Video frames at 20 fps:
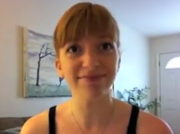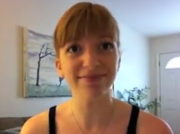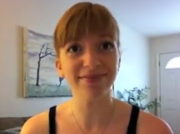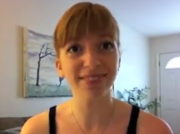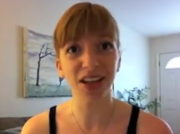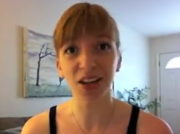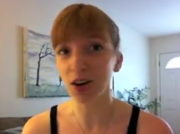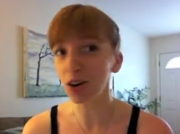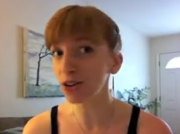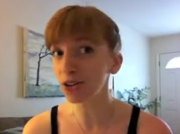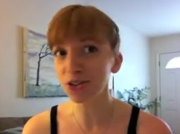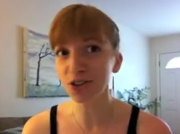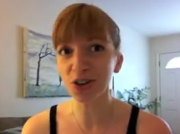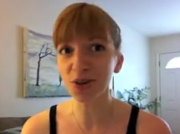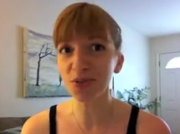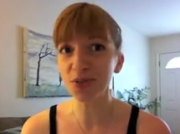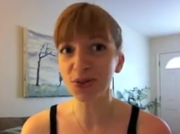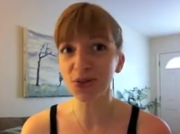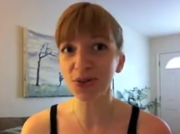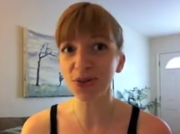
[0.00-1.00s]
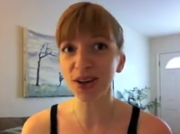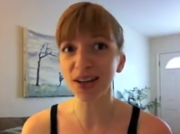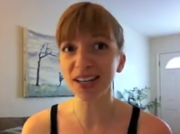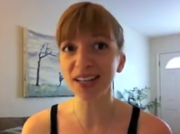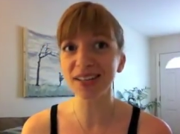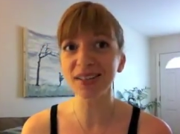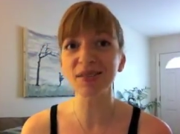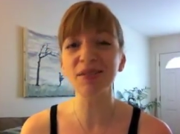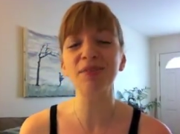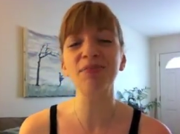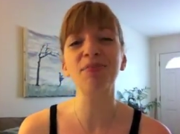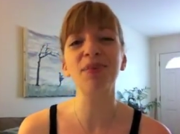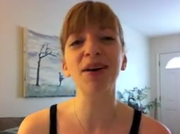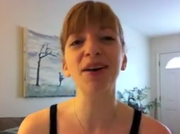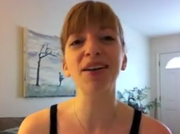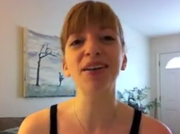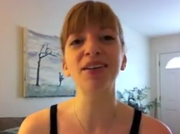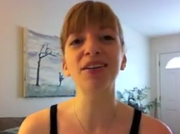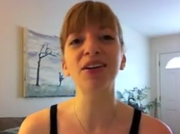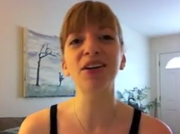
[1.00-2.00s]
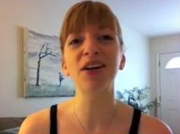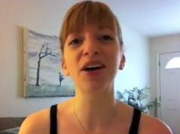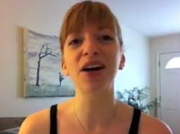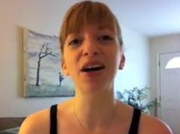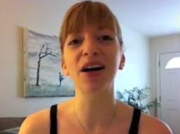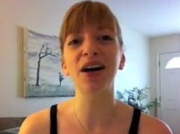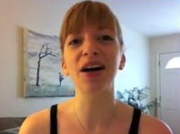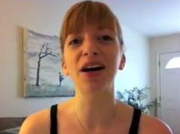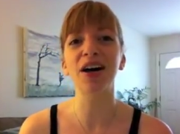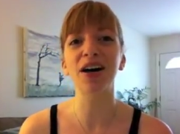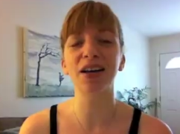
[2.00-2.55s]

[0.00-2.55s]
Not all germs are great, but uh,